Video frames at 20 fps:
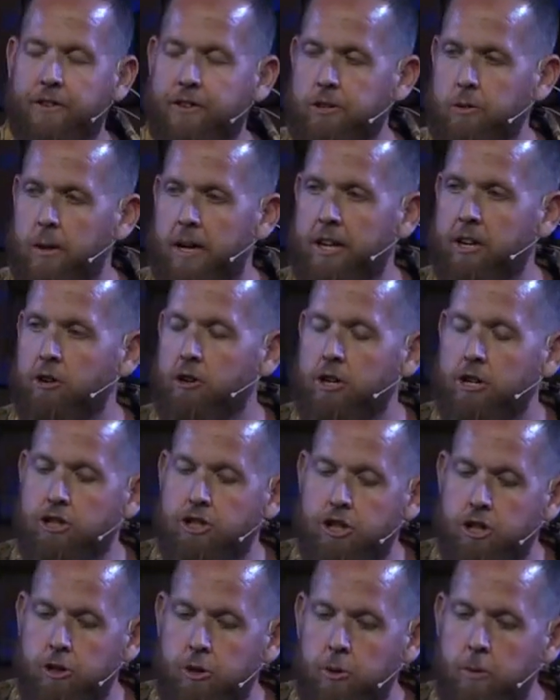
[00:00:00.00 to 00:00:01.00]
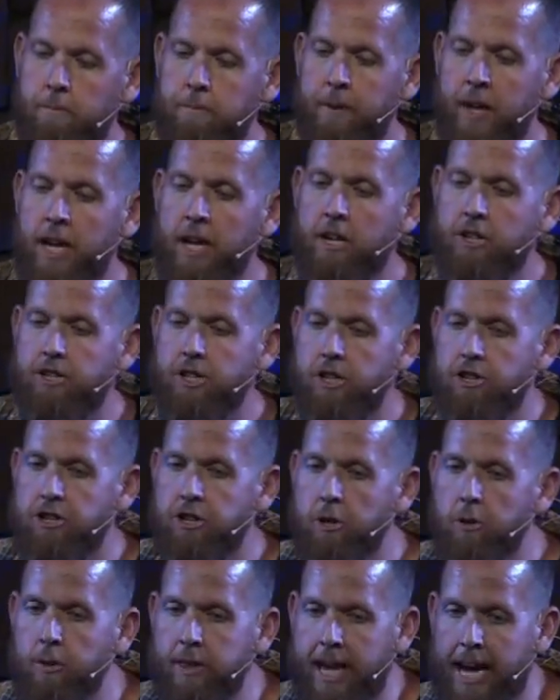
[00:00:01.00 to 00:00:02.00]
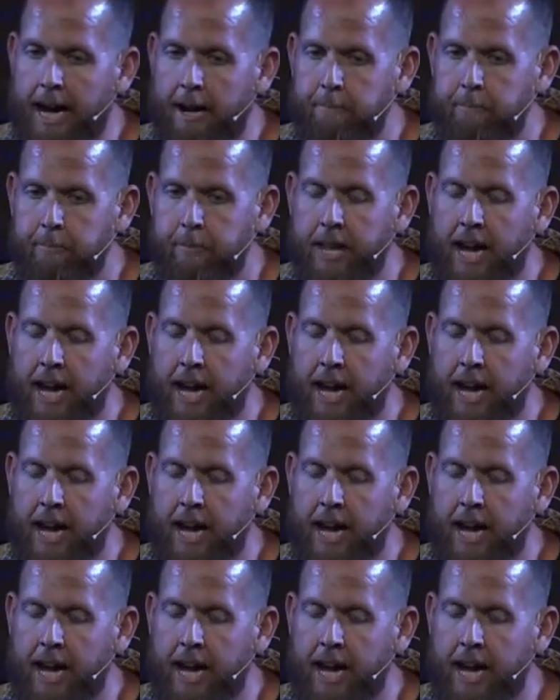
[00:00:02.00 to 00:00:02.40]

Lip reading: So I encourage you to do that.